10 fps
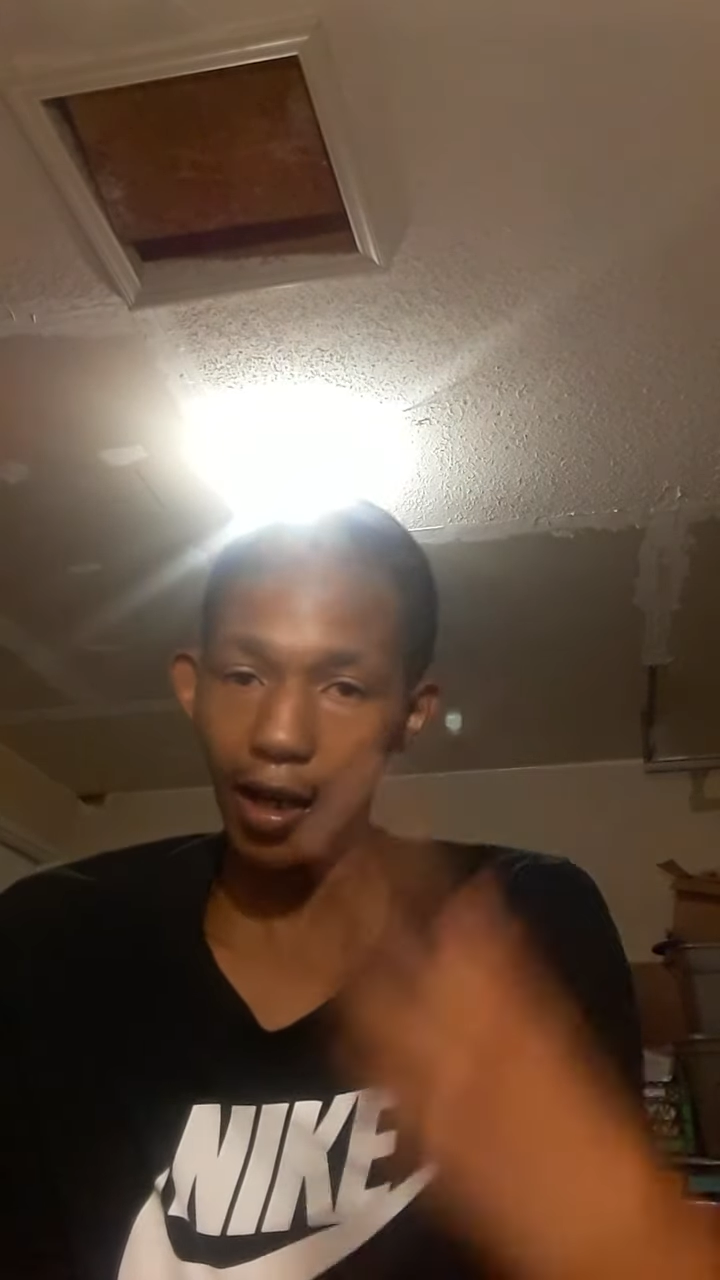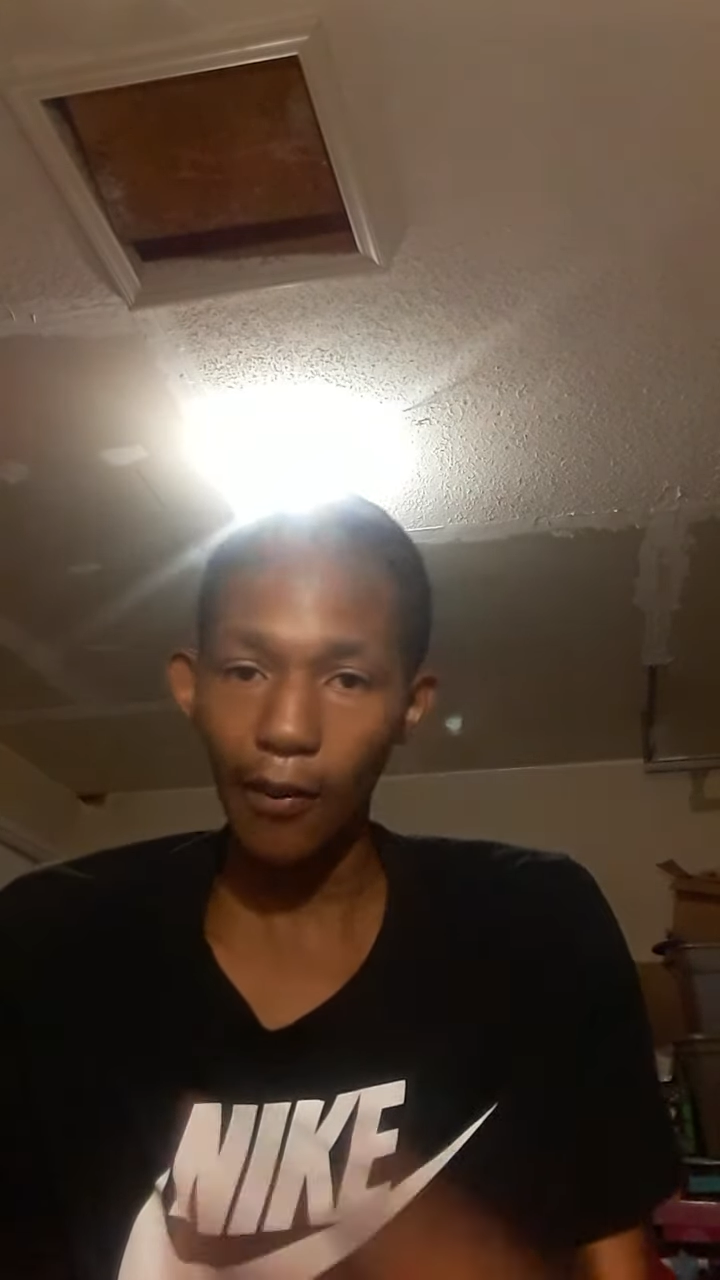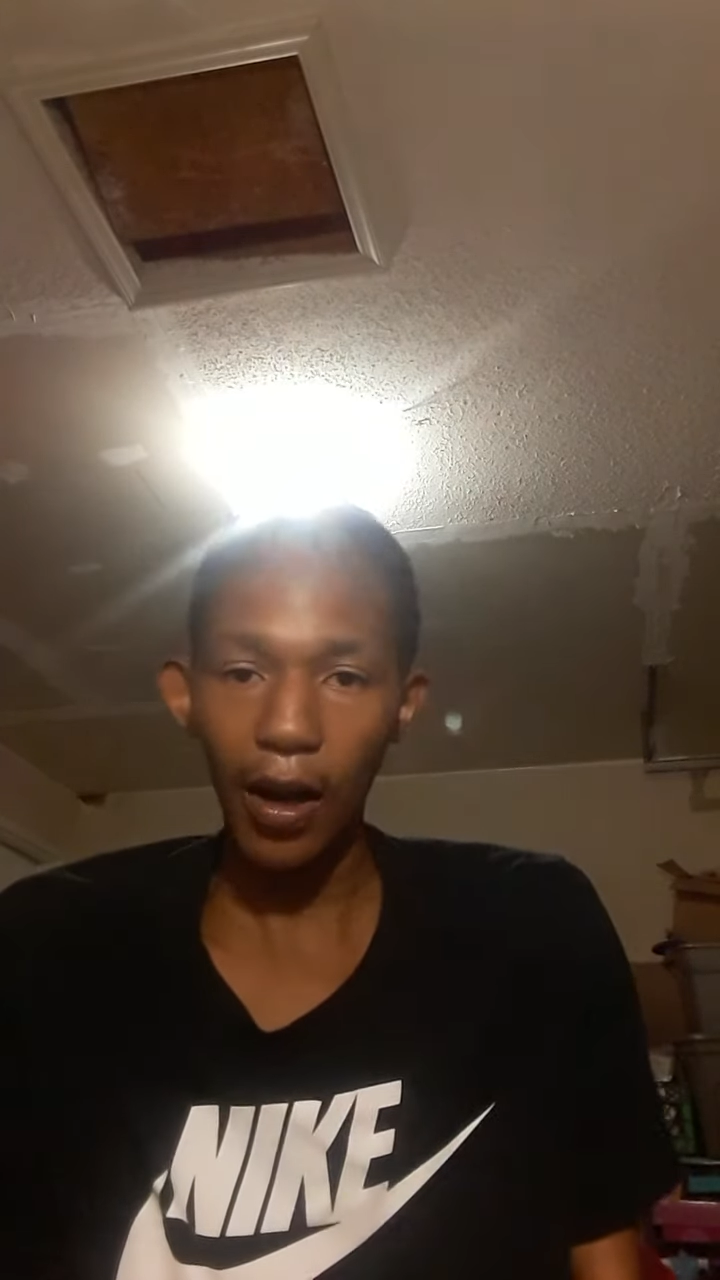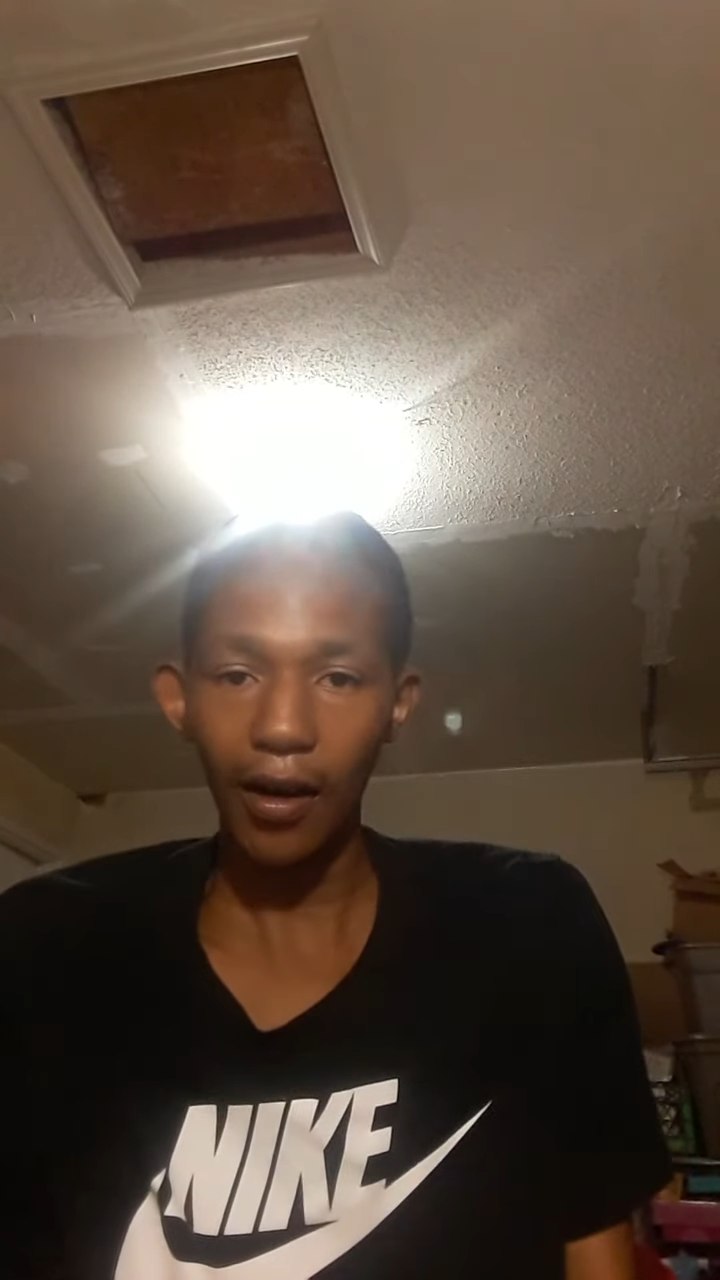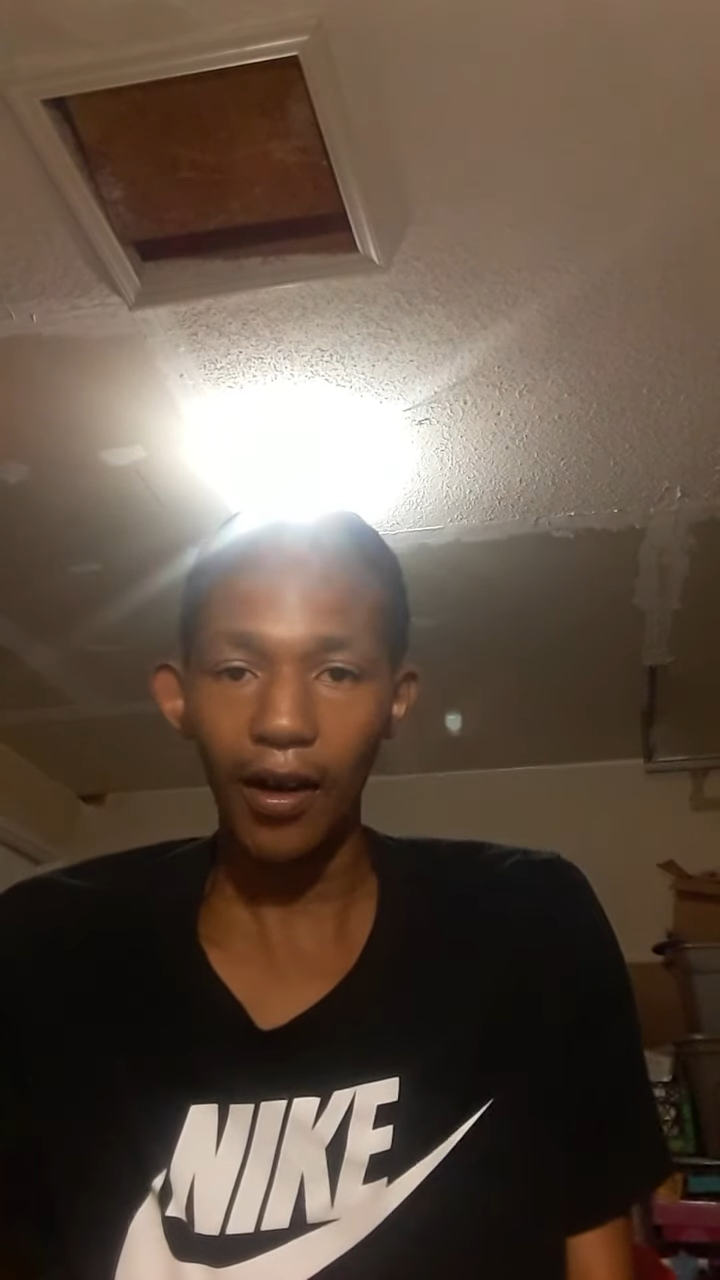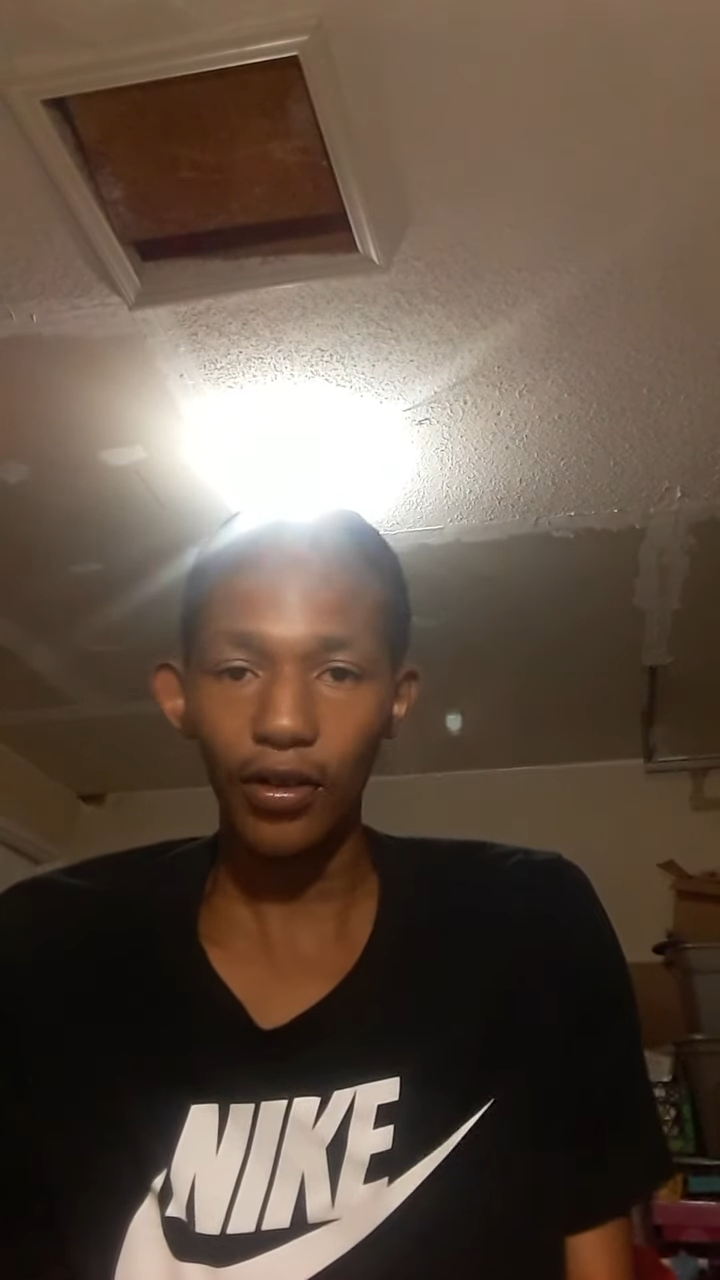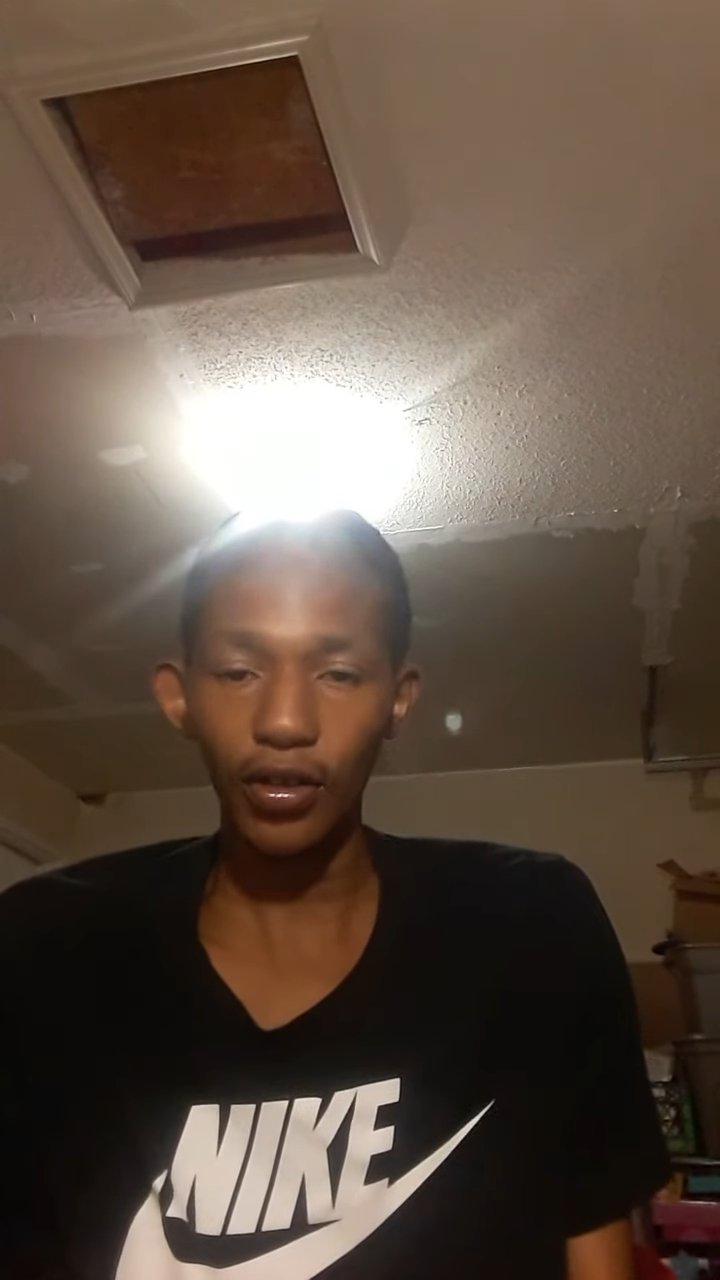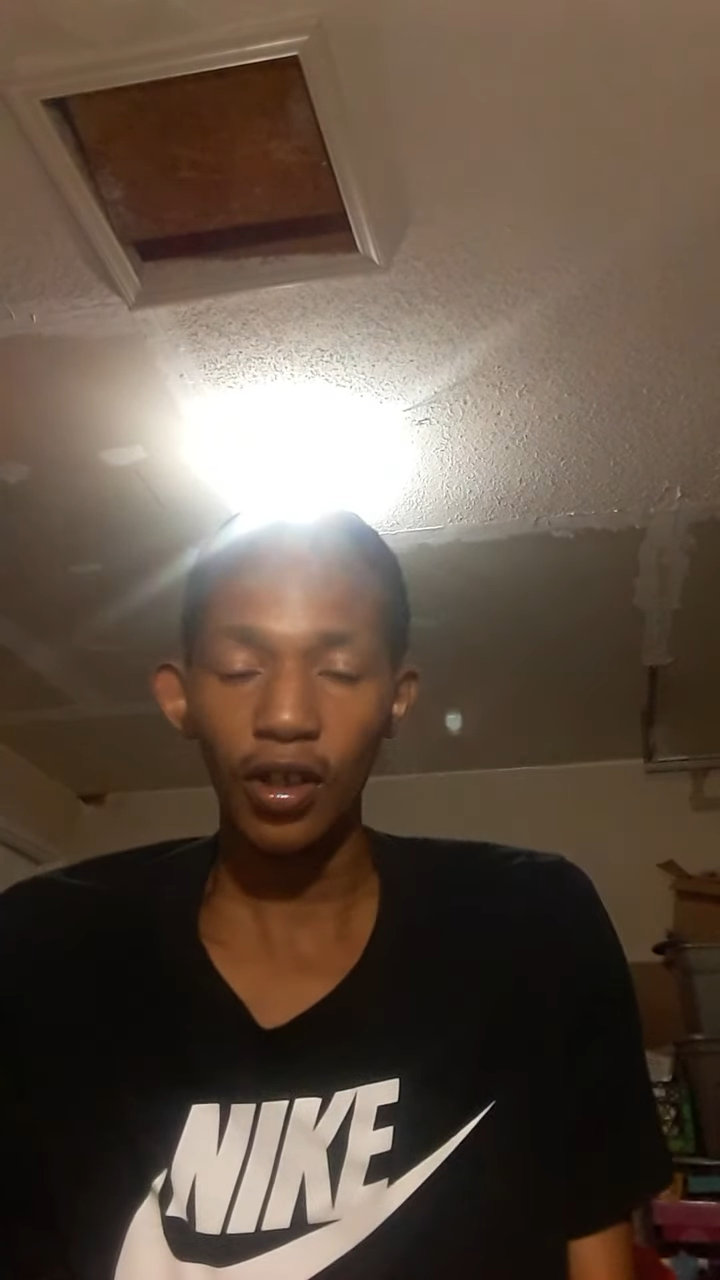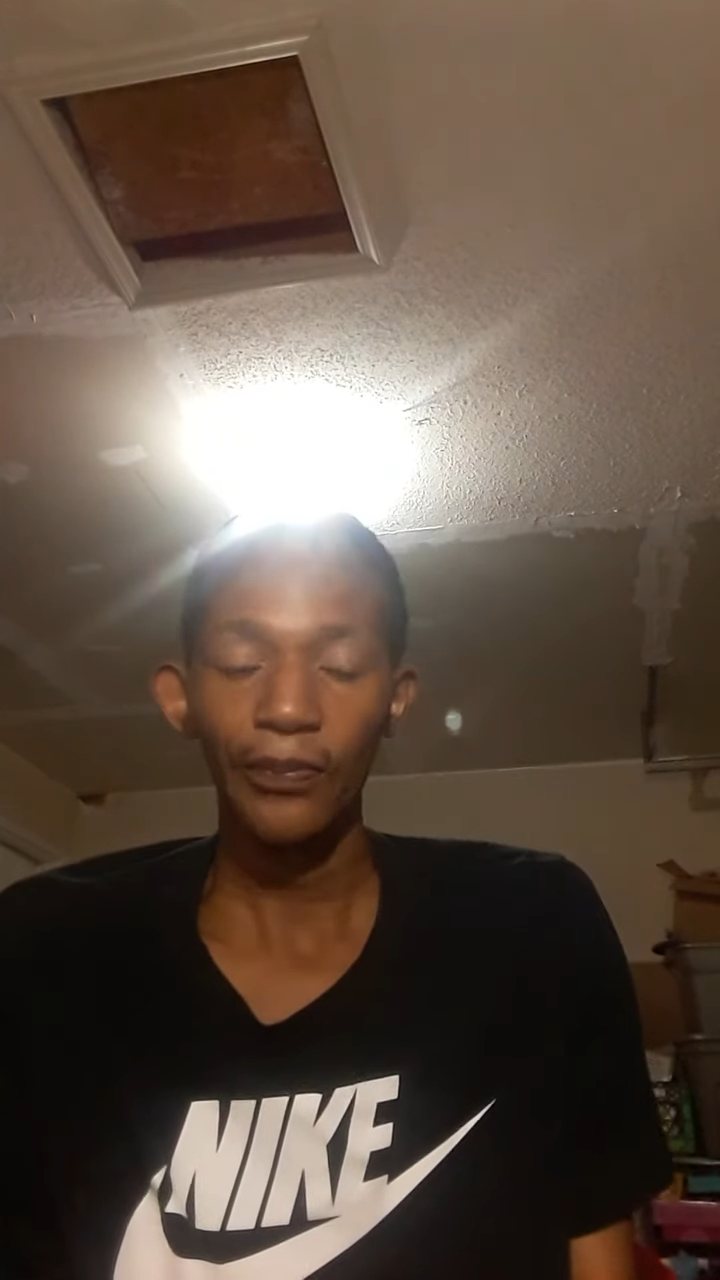about others,